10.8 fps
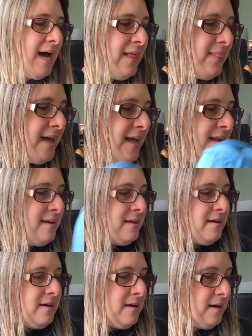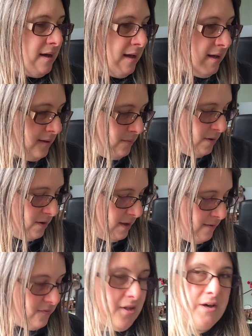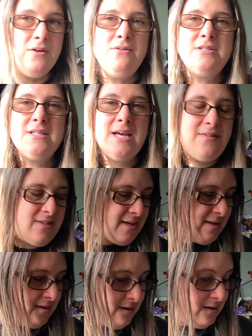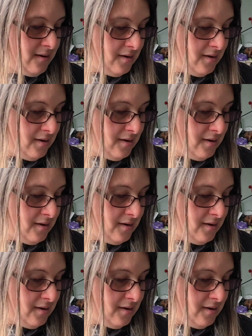And then I have those, and then